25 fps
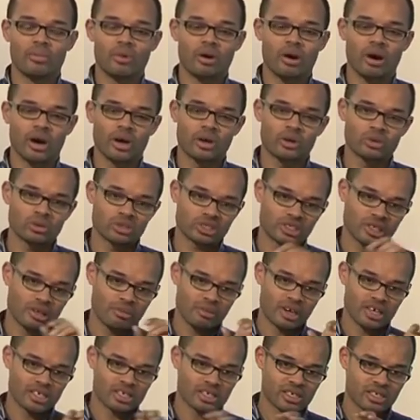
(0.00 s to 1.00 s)
I also
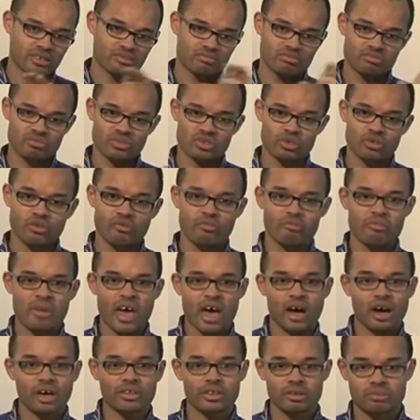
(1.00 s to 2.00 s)
basically sort of
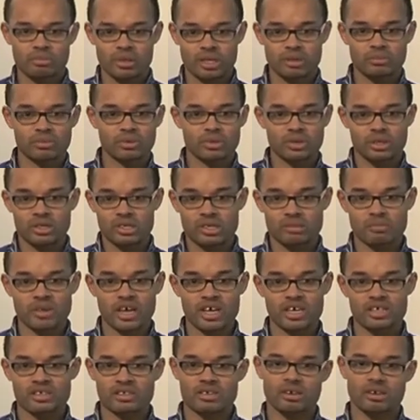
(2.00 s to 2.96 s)
met other people in the space.